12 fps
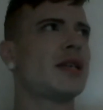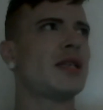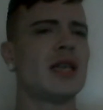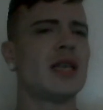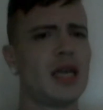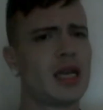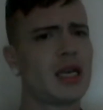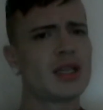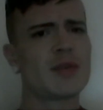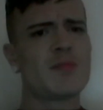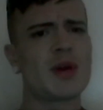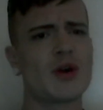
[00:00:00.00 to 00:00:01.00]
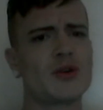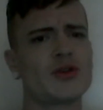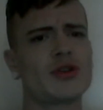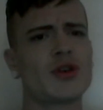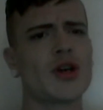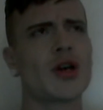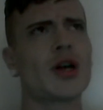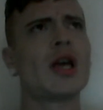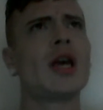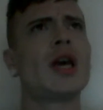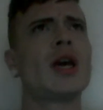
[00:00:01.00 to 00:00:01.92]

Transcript: and in the poster,